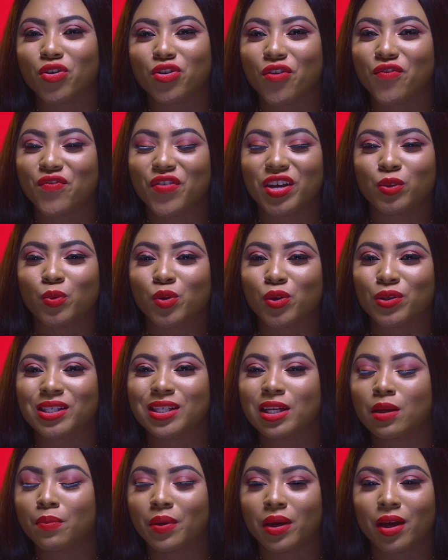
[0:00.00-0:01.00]
on your face when you're
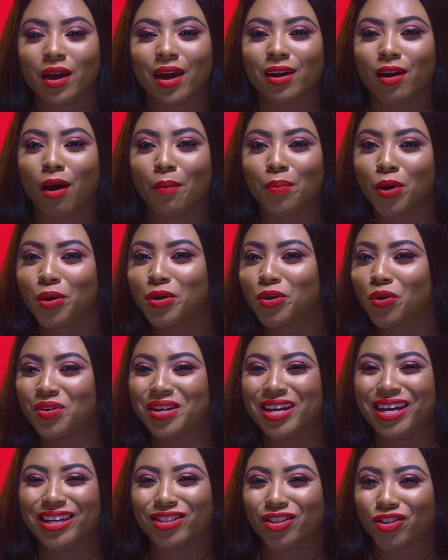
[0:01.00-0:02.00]
sleeping and upload it
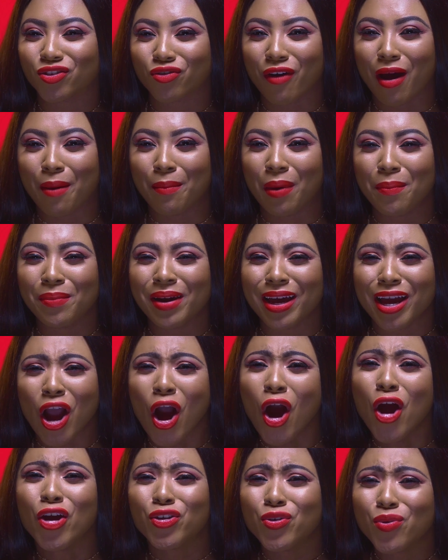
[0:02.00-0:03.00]
on Instagram. I'm like,
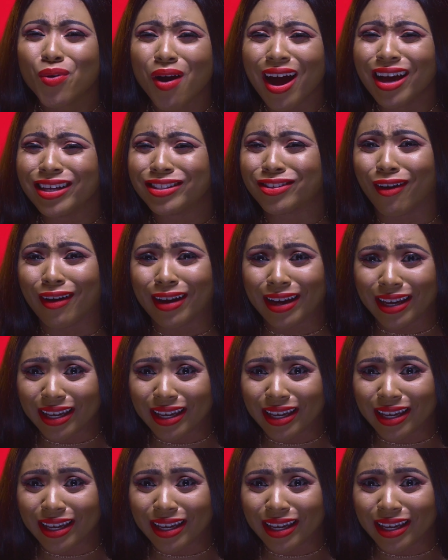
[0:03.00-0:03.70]
you guys are